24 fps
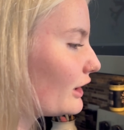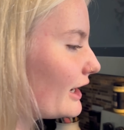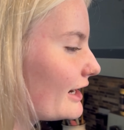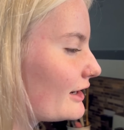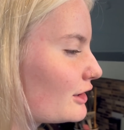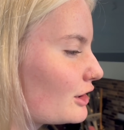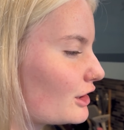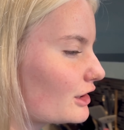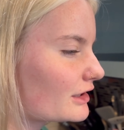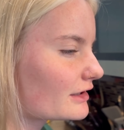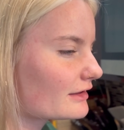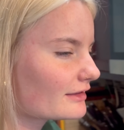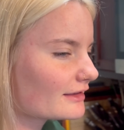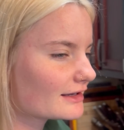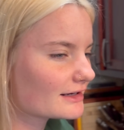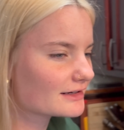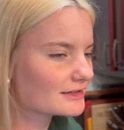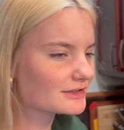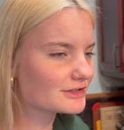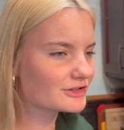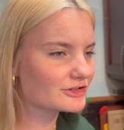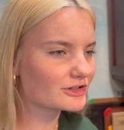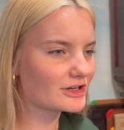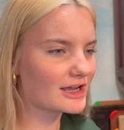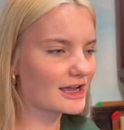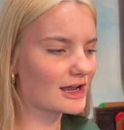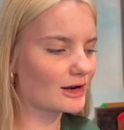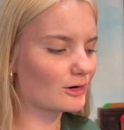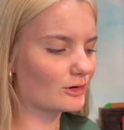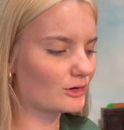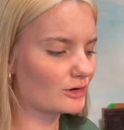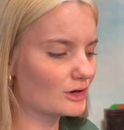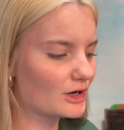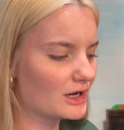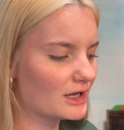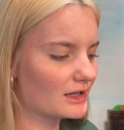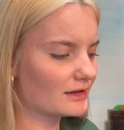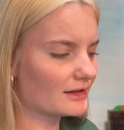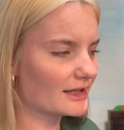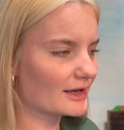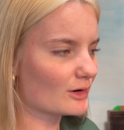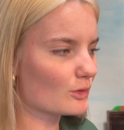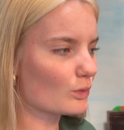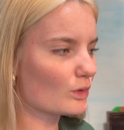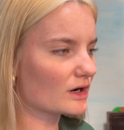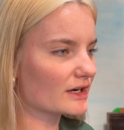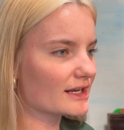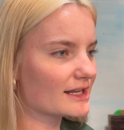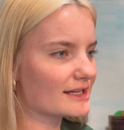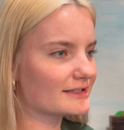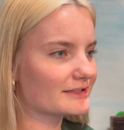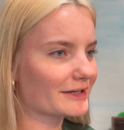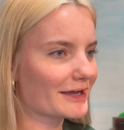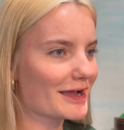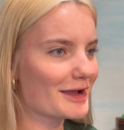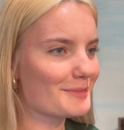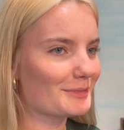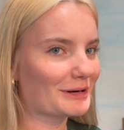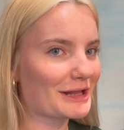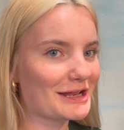I cook things at like one at a time,